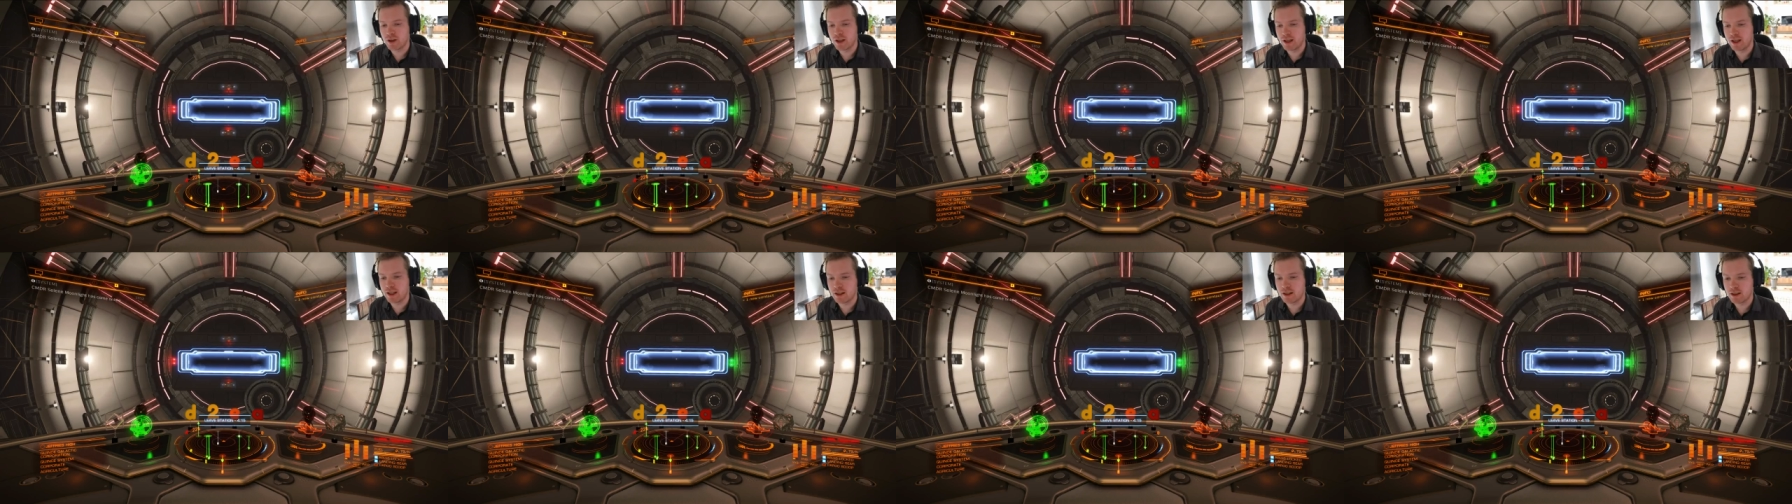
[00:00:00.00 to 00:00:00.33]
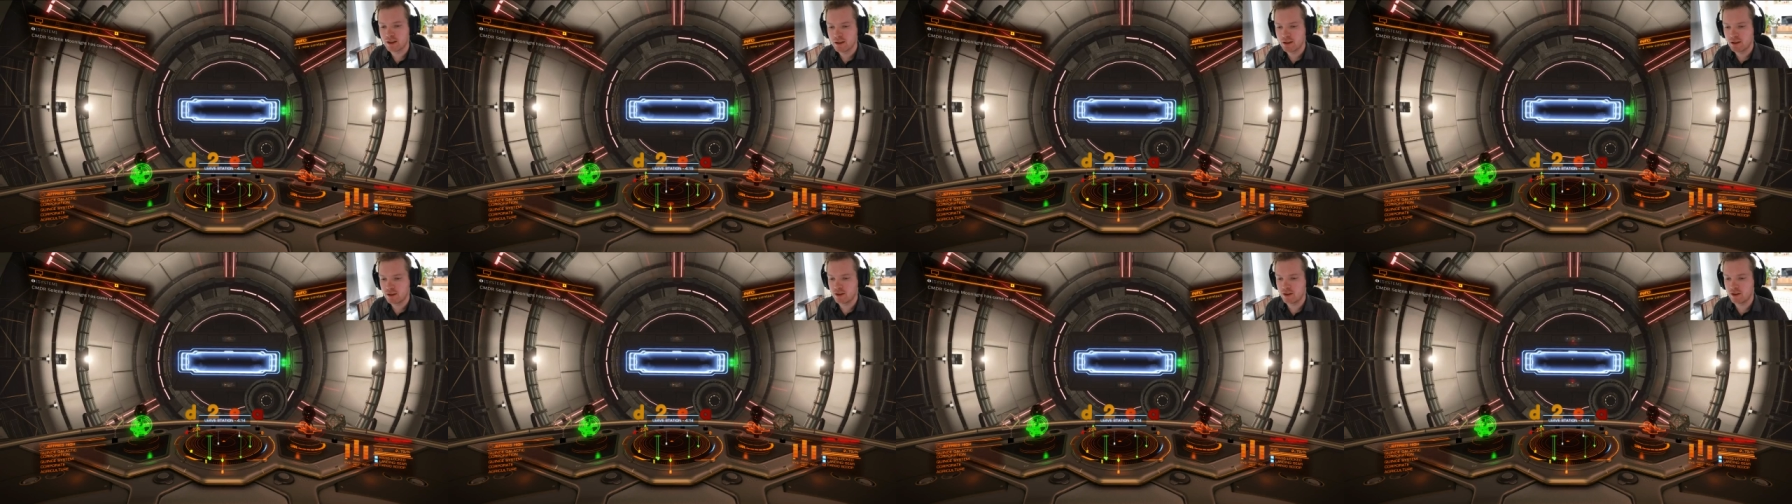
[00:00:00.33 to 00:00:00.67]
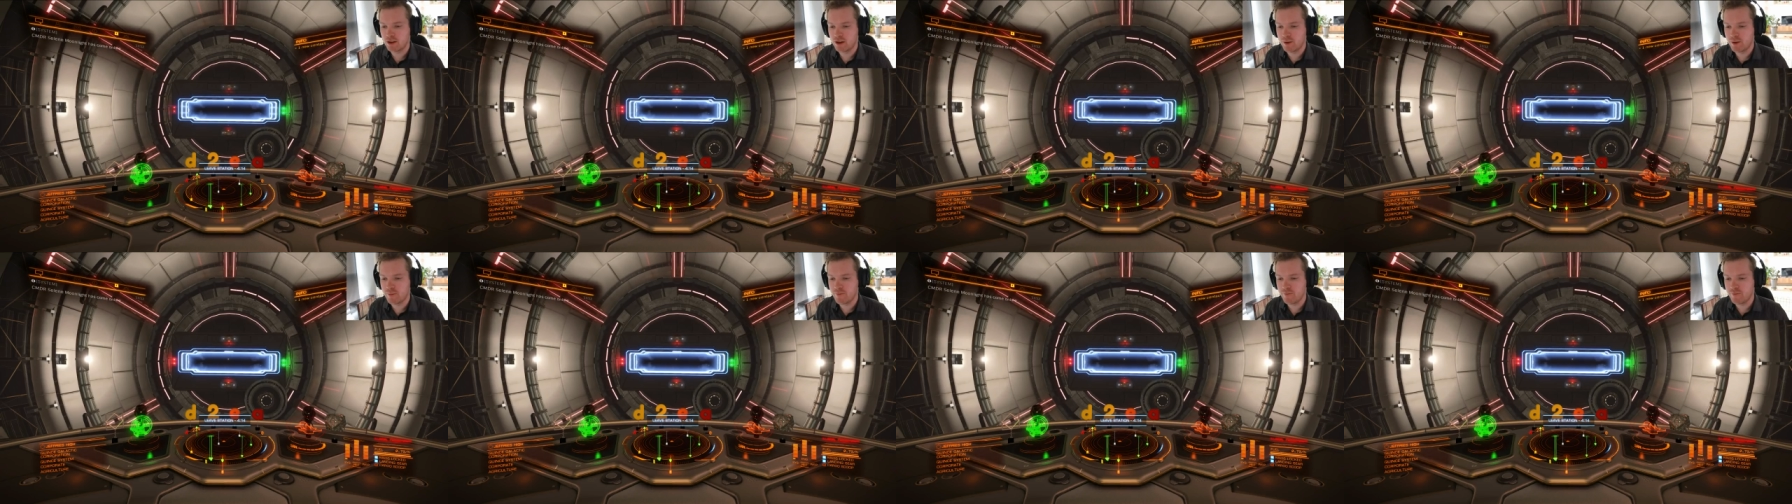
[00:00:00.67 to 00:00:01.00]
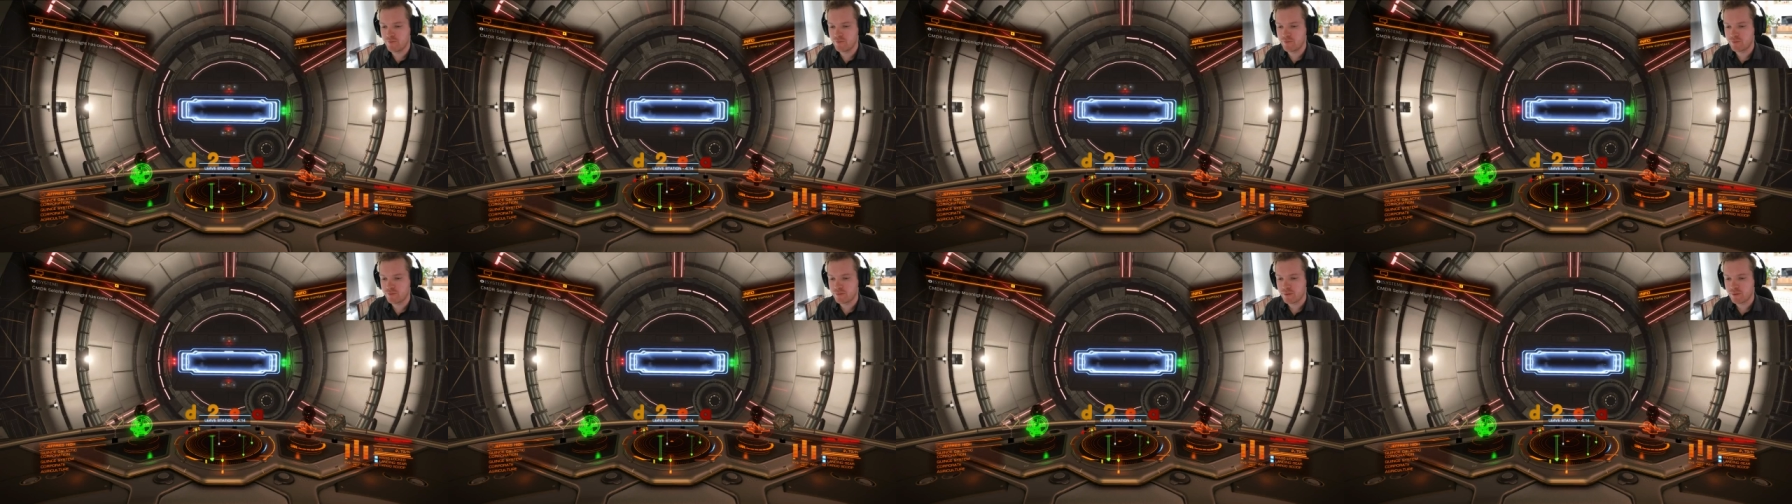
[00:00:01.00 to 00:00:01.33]
hit
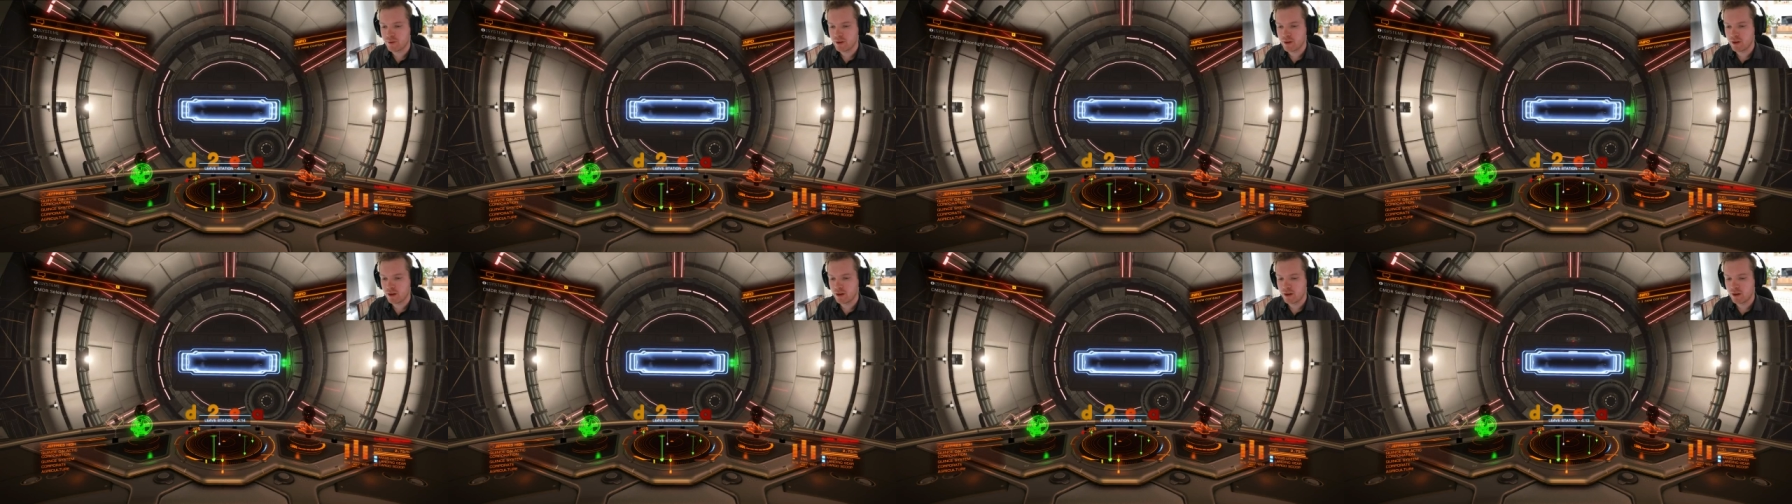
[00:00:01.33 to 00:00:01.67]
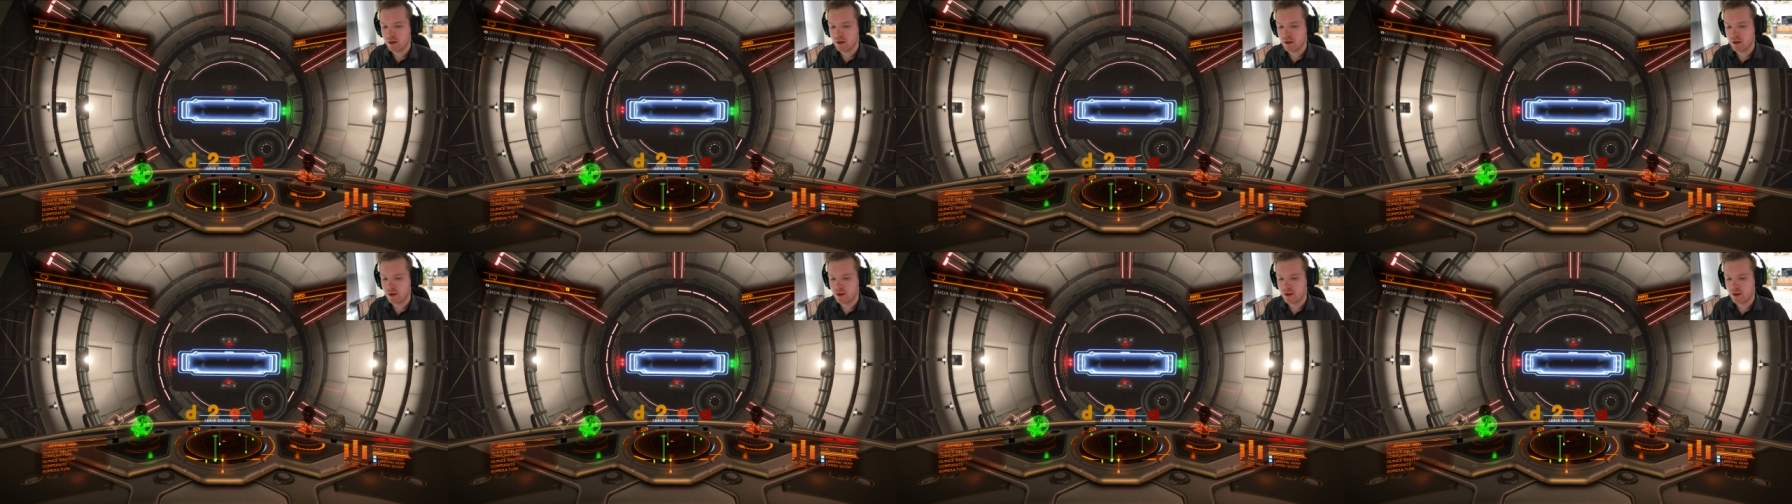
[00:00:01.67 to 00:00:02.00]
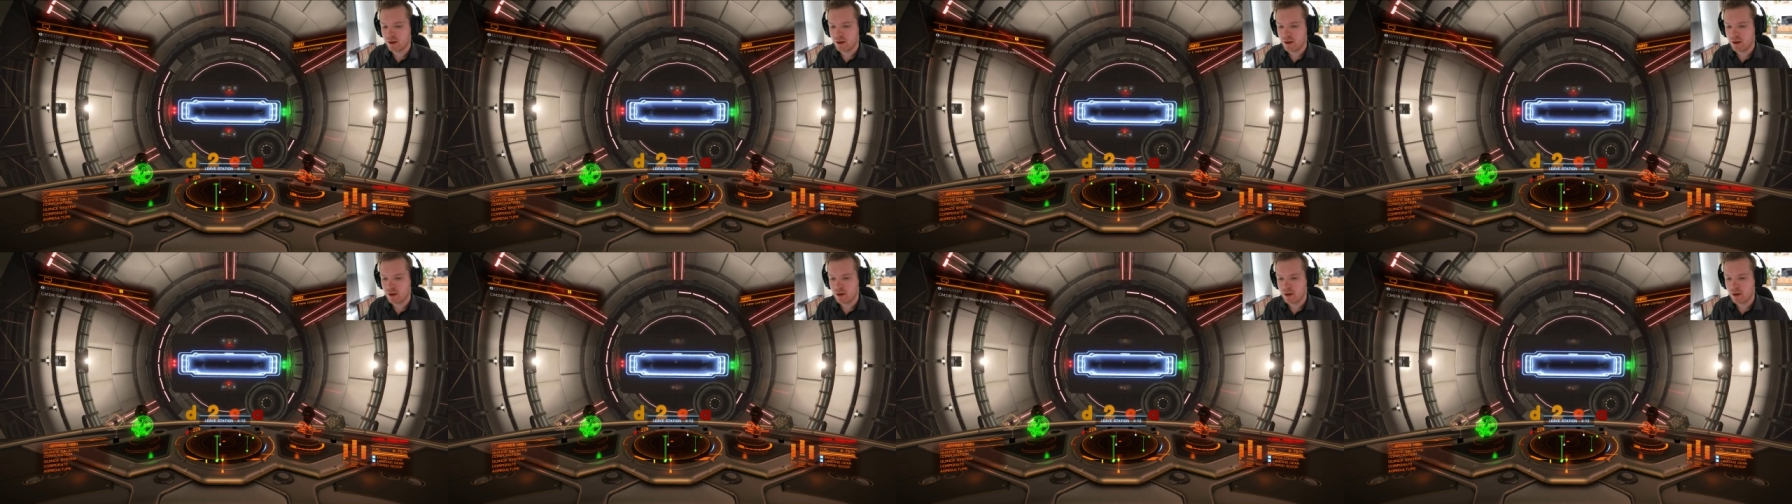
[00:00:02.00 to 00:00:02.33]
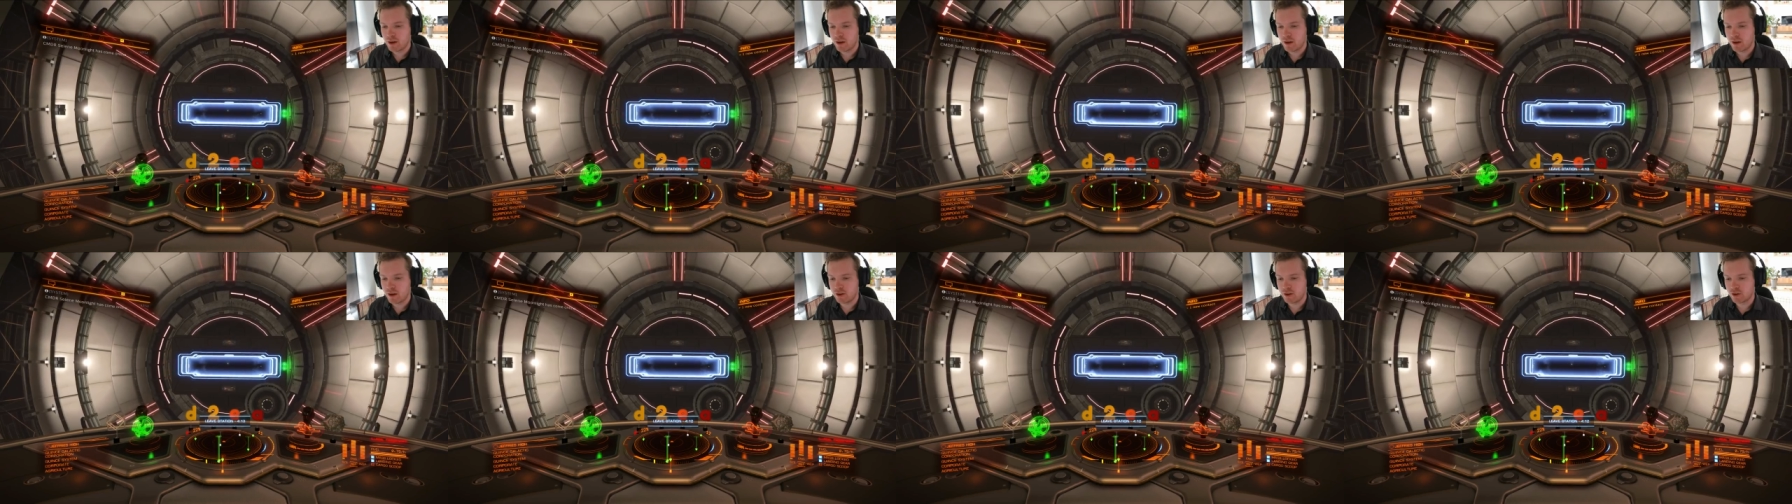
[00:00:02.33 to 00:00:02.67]
um,
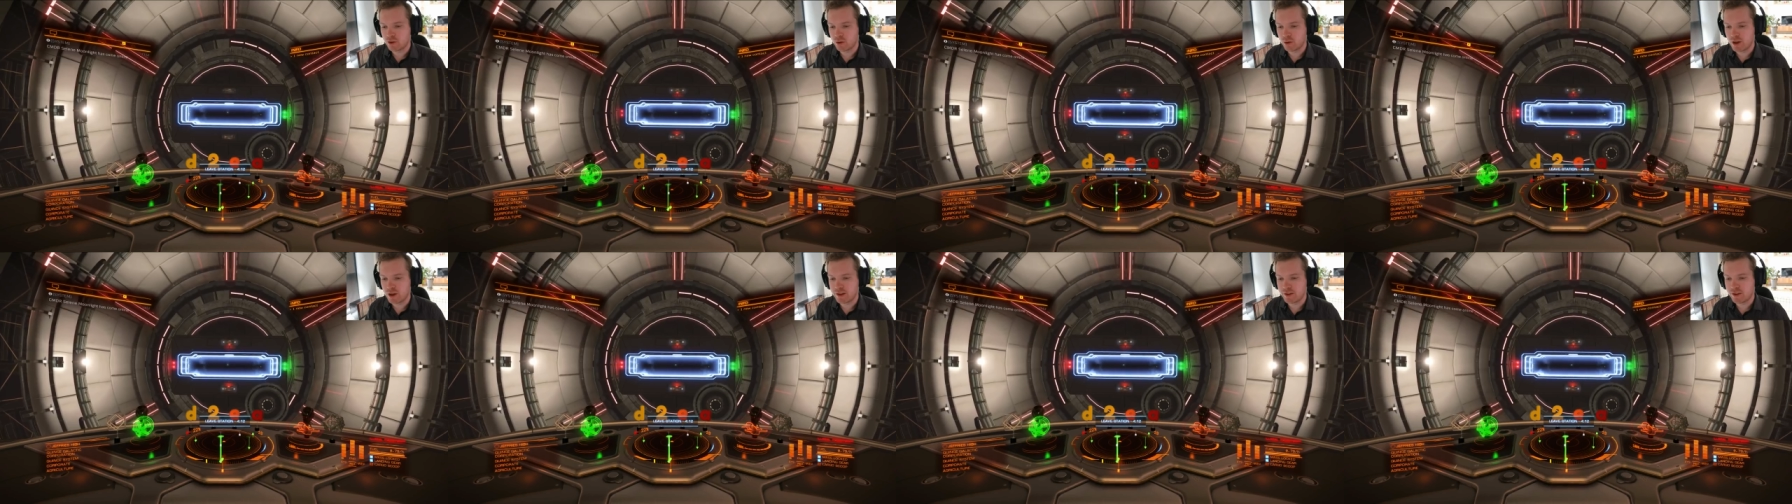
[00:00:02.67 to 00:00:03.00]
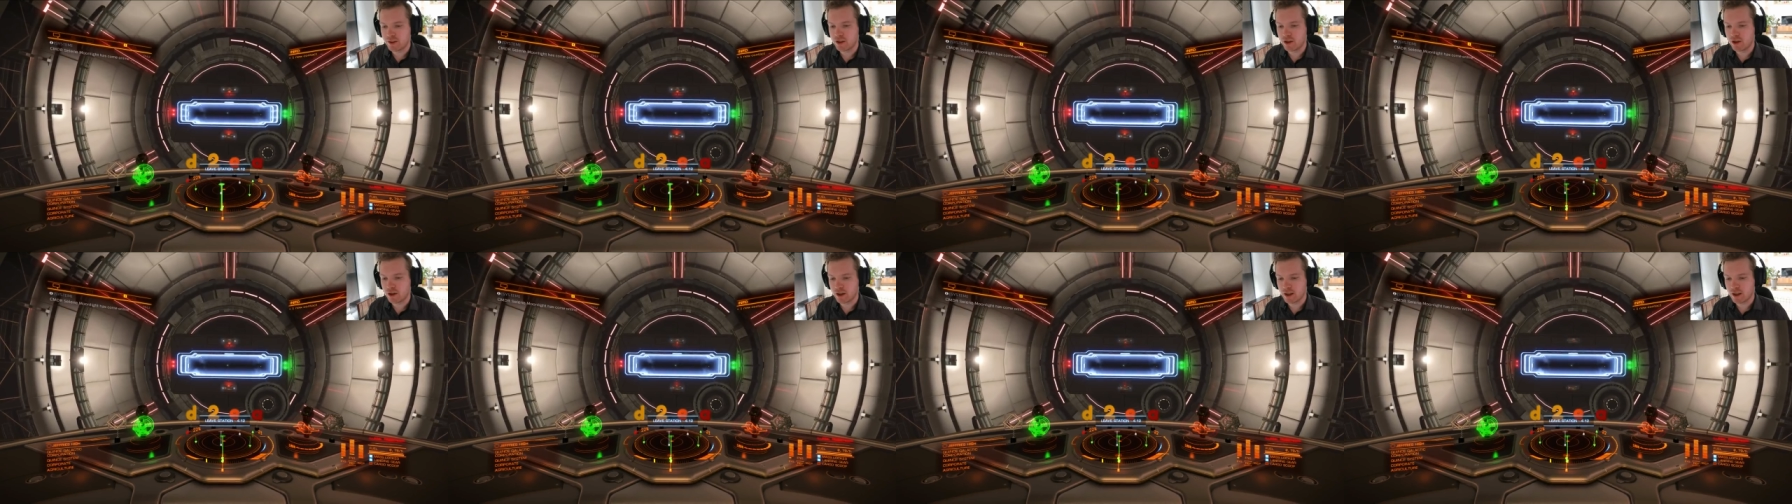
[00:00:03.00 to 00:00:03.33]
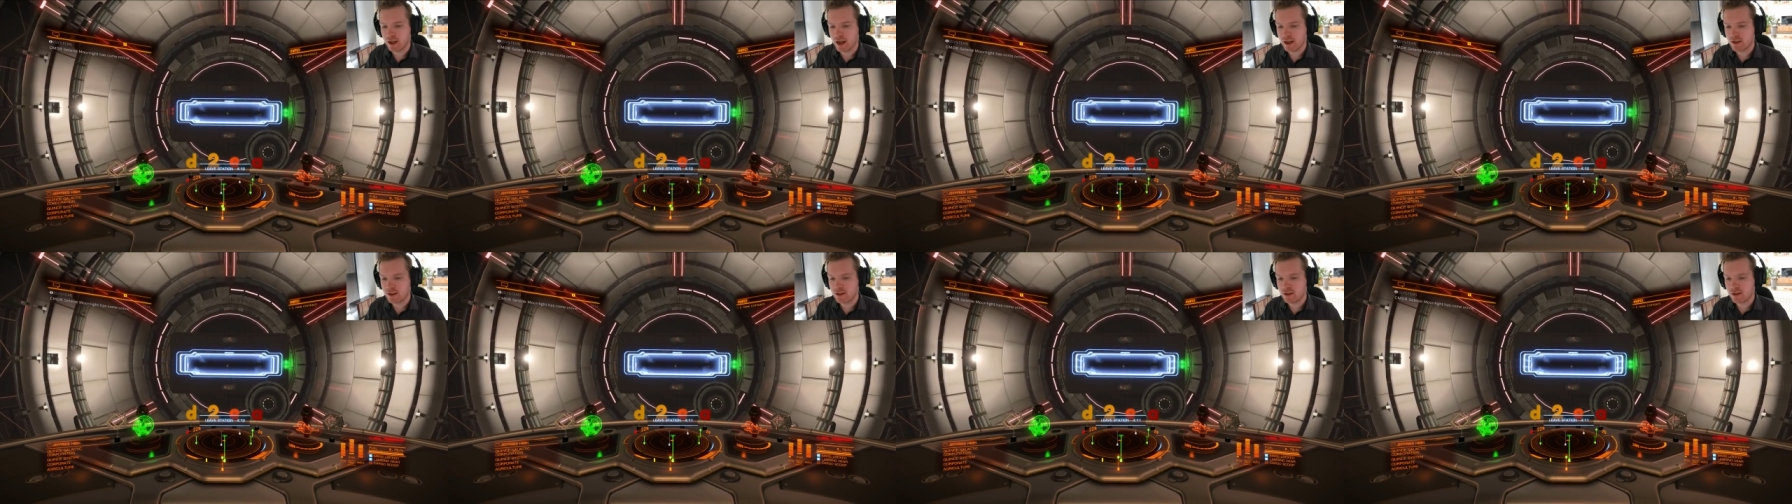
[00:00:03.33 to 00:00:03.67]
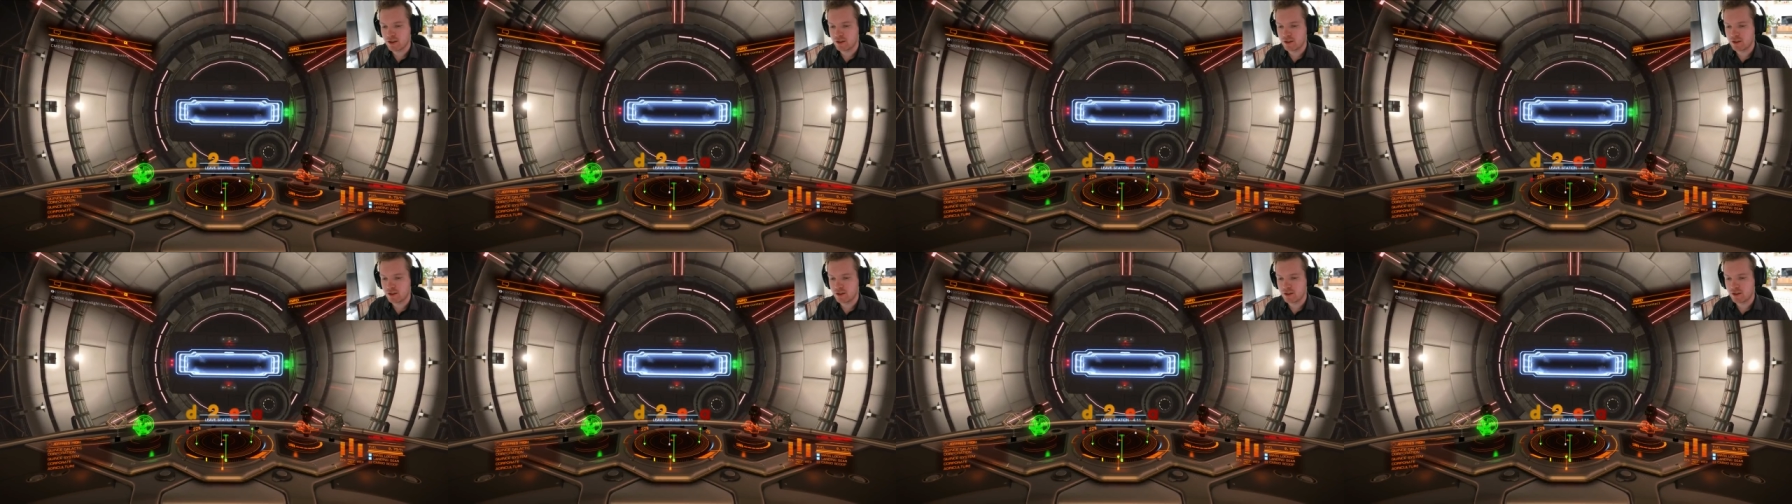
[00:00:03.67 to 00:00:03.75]
so don't hit the docking hatch.